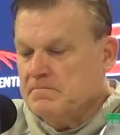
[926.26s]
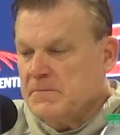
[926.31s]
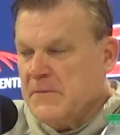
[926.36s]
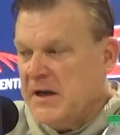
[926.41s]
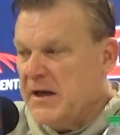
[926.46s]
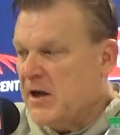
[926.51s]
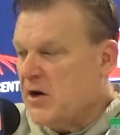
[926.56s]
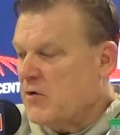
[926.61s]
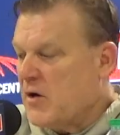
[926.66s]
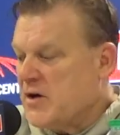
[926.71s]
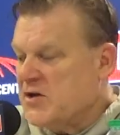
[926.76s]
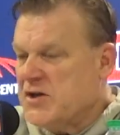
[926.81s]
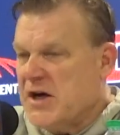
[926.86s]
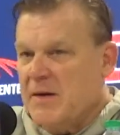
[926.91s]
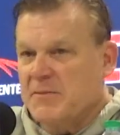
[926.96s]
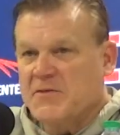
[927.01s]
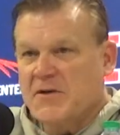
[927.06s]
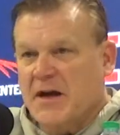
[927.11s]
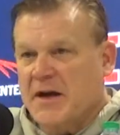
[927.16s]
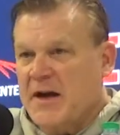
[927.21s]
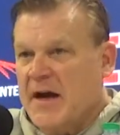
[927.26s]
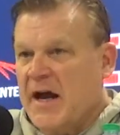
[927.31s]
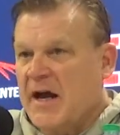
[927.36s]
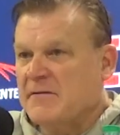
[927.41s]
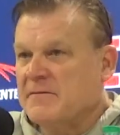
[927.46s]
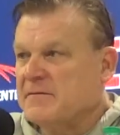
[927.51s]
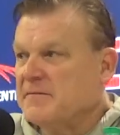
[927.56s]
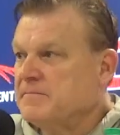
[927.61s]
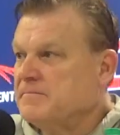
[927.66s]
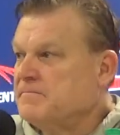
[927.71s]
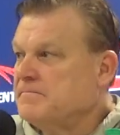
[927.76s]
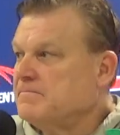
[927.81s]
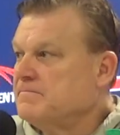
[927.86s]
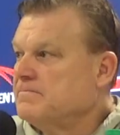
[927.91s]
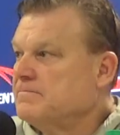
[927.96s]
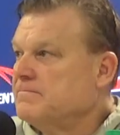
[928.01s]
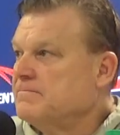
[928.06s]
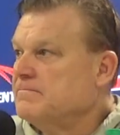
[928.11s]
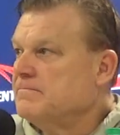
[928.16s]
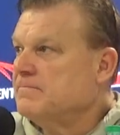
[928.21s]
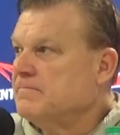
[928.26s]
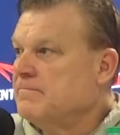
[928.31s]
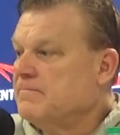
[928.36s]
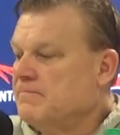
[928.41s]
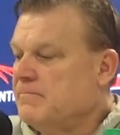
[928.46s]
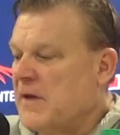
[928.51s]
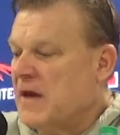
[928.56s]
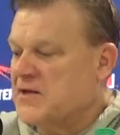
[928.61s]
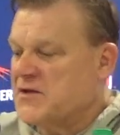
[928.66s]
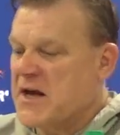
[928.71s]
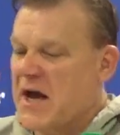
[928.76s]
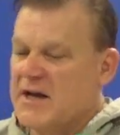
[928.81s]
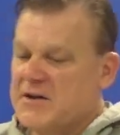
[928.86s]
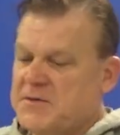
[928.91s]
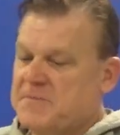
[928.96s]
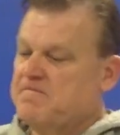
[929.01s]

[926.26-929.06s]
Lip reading: he did a great job second half. Thanks, guys.